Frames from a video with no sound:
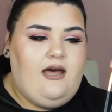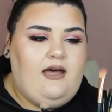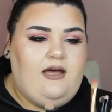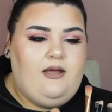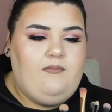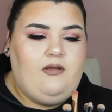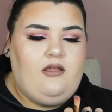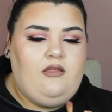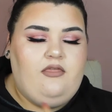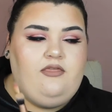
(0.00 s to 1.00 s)
um,
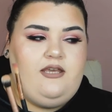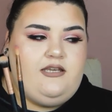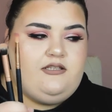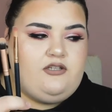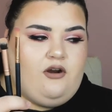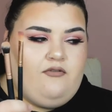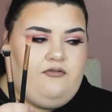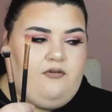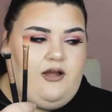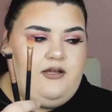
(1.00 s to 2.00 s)
these are
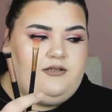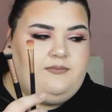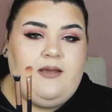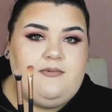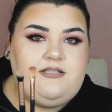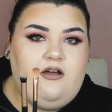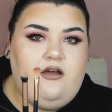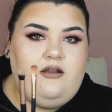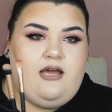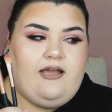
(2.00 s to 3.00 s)
from
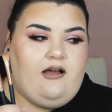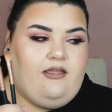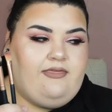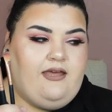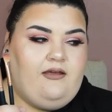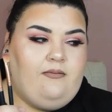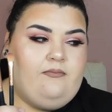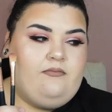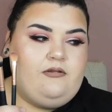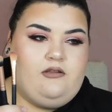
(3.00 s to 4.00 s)
Amazon. I got them.
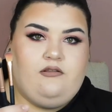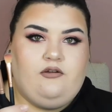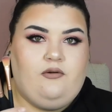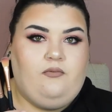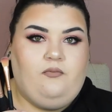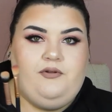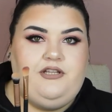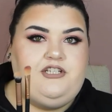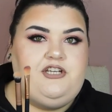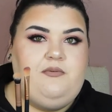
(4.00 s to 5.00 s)
They're
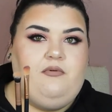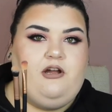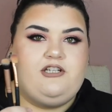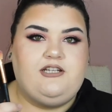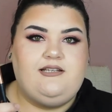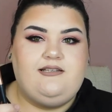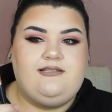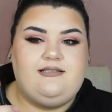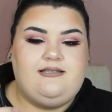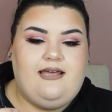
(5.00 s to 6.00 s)
really cheap
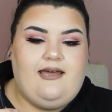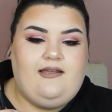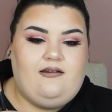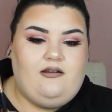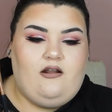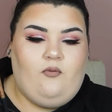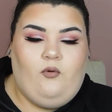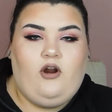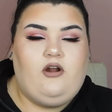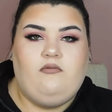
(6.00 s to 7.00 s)
brushes that
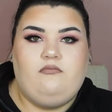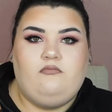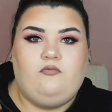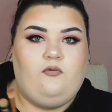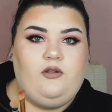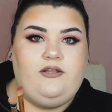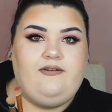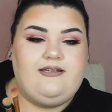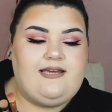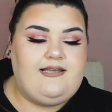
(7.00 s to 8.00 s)
work really
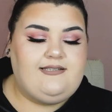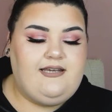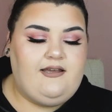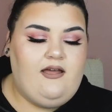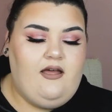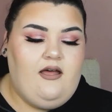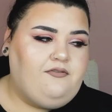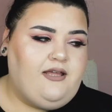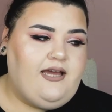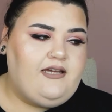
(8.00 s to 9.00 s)
fantastic.
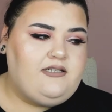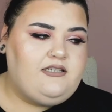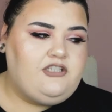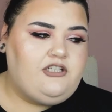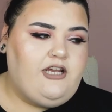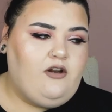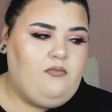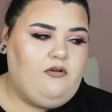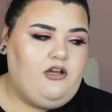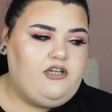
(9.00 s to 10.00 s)
Flat
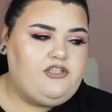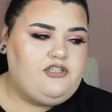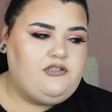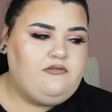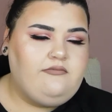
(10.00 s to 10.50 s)
shader brush.